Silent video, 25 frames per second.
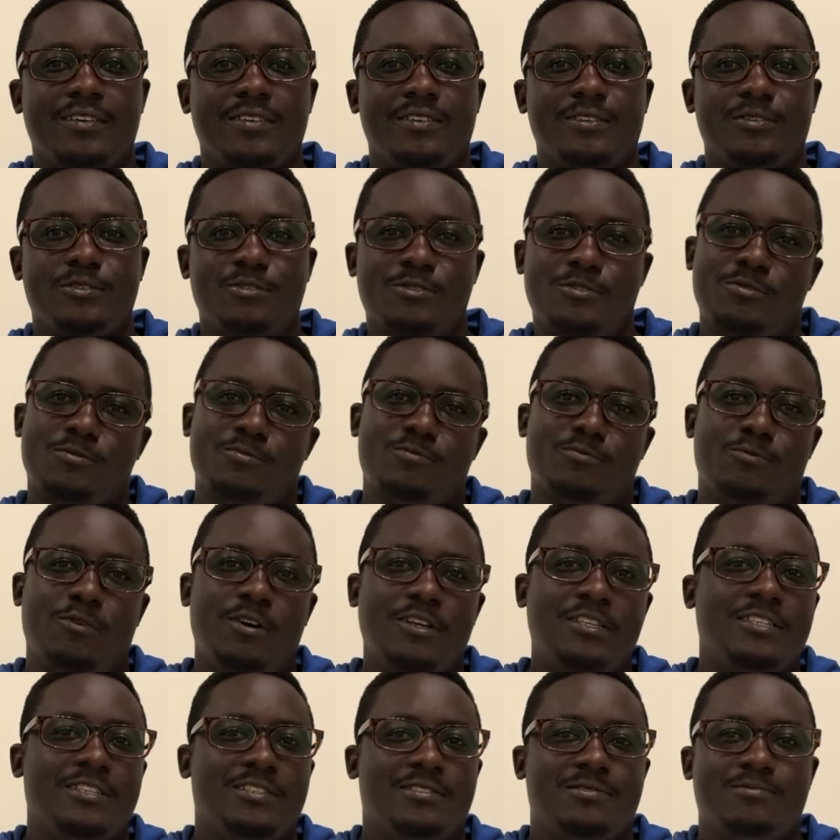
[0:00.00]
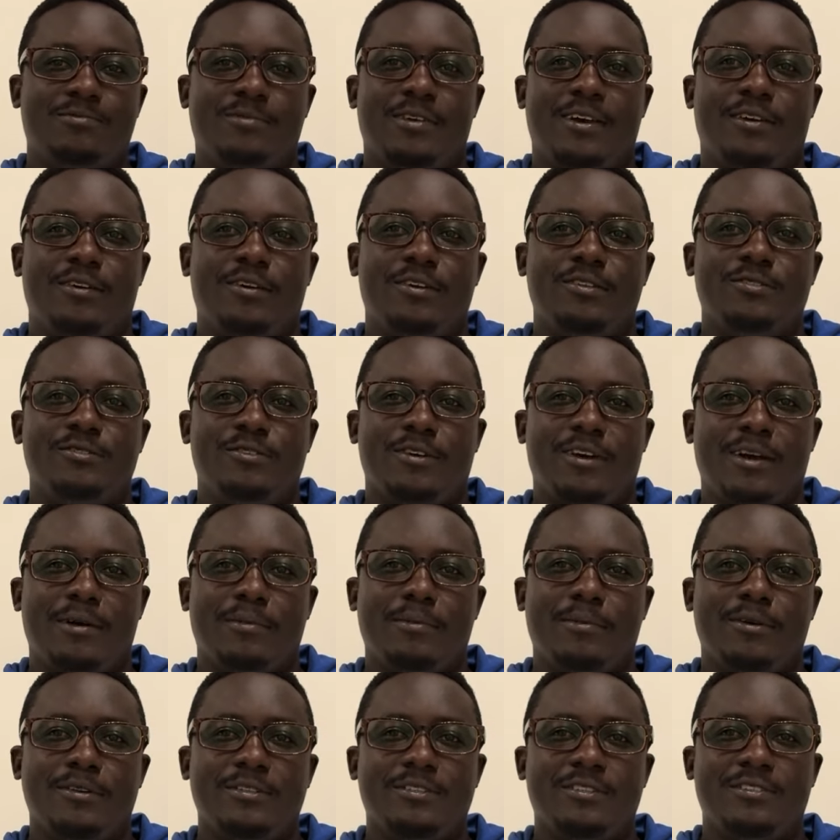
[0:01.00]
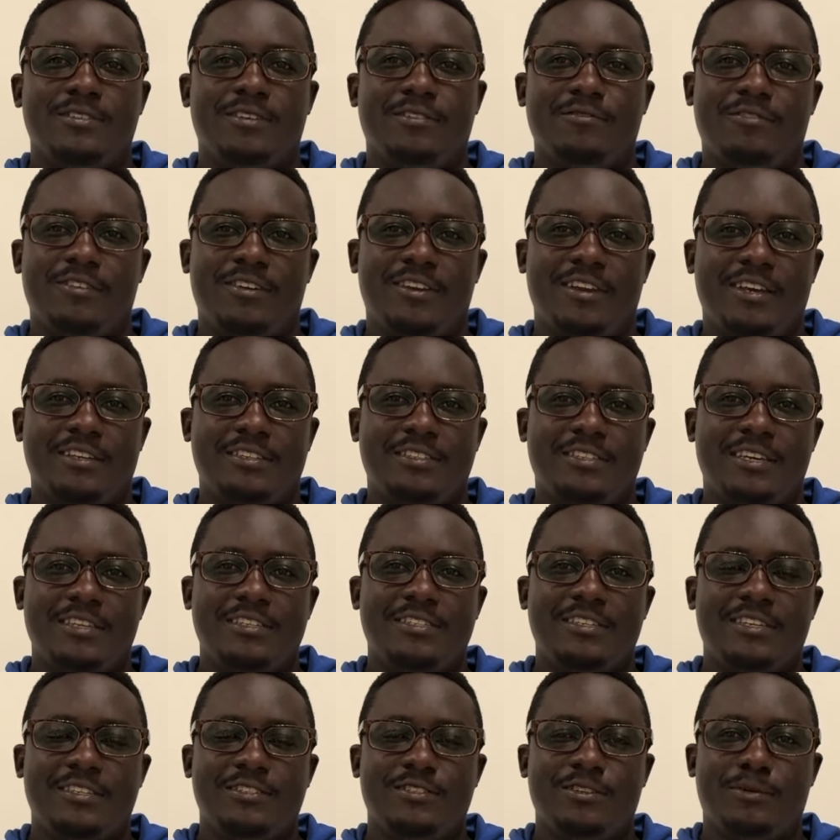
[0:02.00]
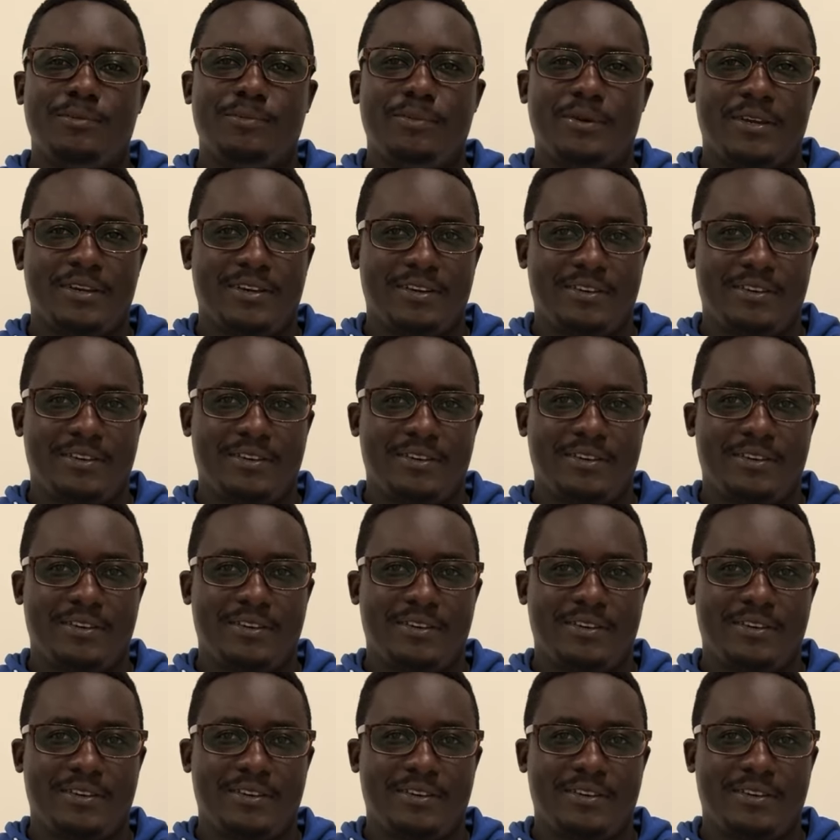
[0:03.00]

you should watch it. We are going to talk about a very exciting topic.